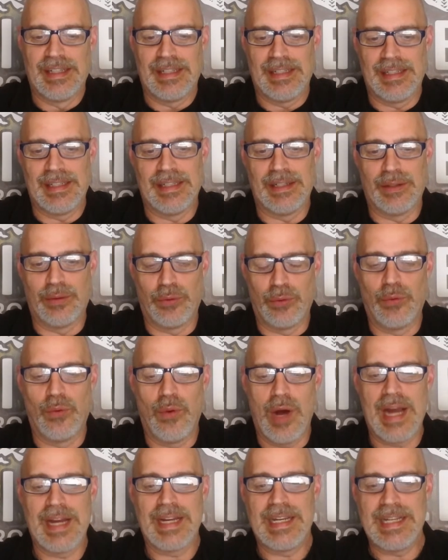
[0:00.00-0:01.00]

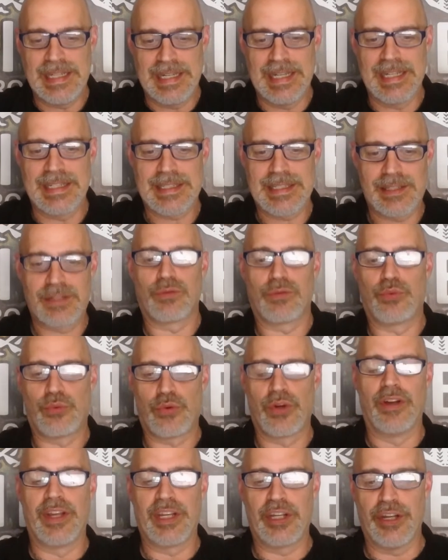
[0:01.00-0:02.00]
why he gets
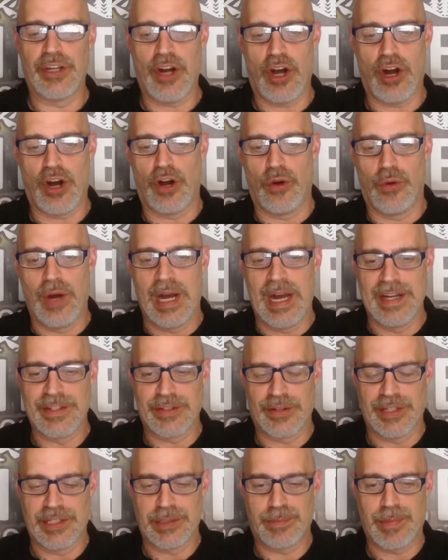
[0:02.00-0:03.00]
really good ROIs
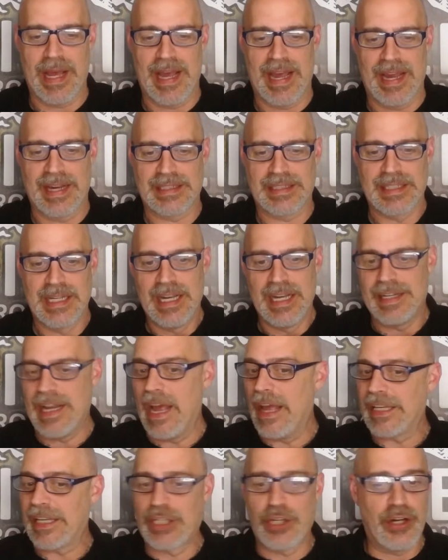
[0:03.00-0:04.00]
on his bags.
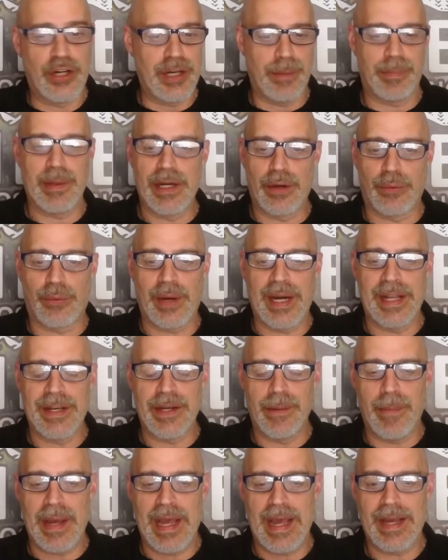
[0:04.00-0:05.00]
Now, it could have been a
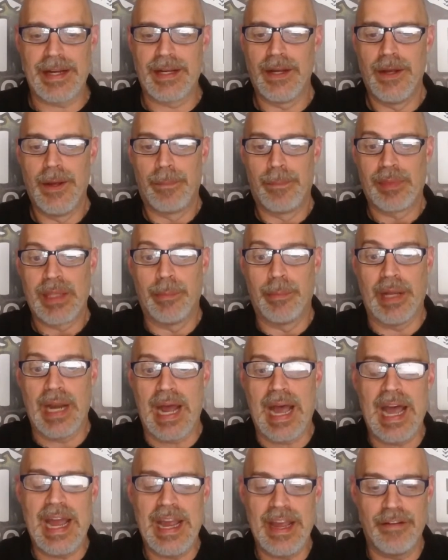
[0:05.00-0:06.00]
random bag, but
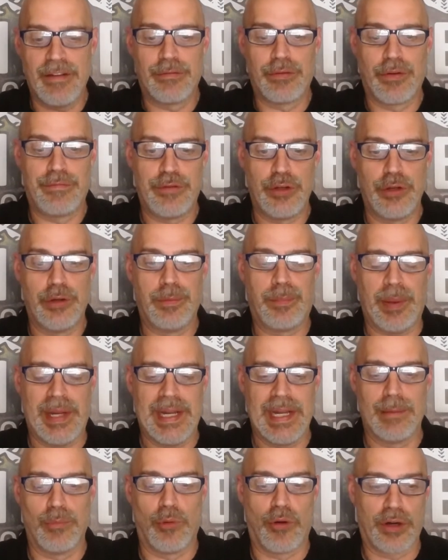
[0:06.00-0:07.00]
I have reviewed
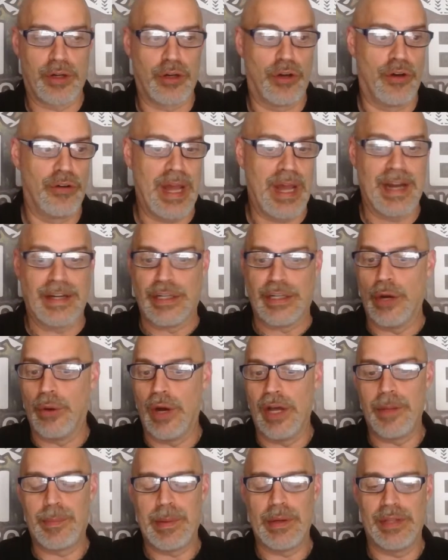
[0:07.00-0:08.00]
Panmore Gold. I know
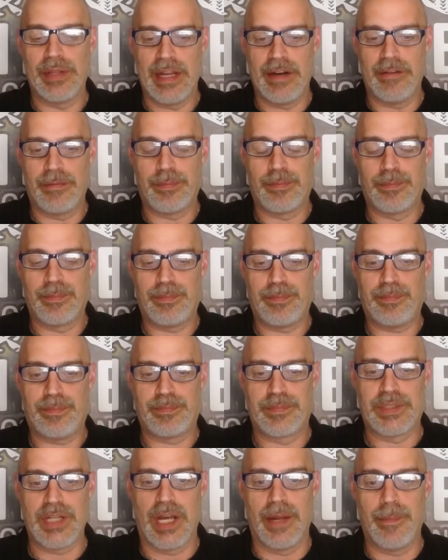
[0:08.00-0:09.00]
other people that have
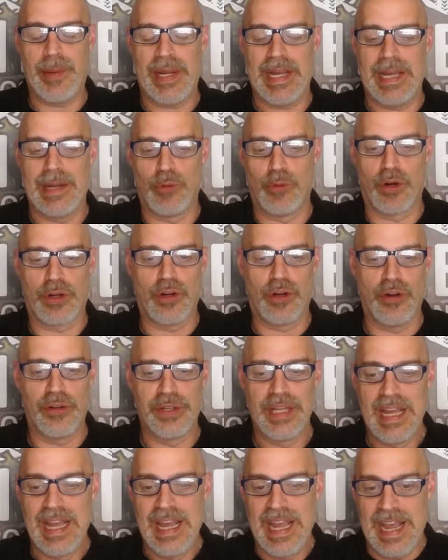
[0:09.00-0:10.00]
done Panmore
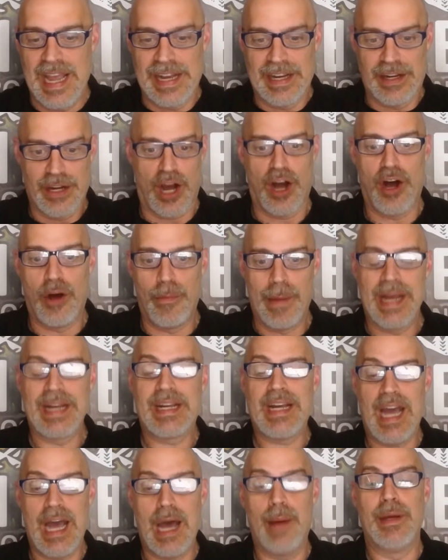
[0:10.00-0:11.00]
Gold, and in all my
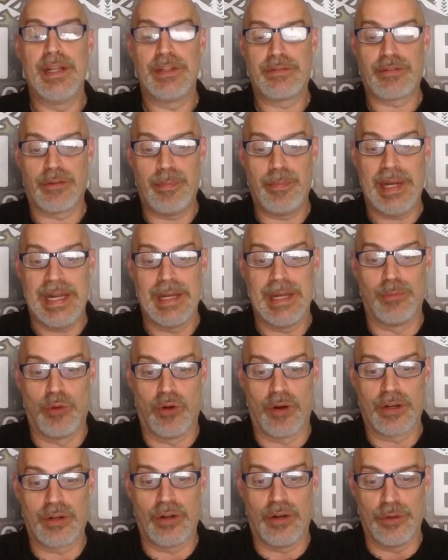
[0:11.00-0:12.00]
comments from
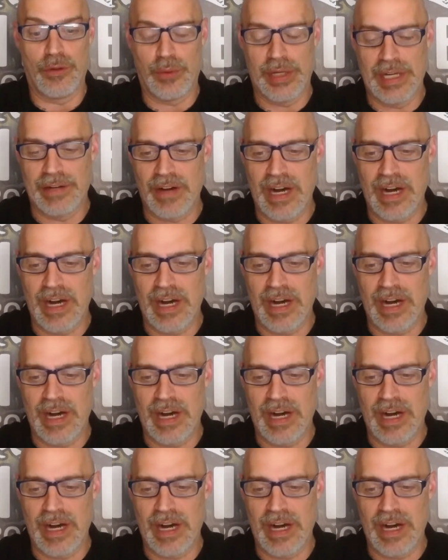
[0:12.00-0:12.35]
Panmore Gold, whenever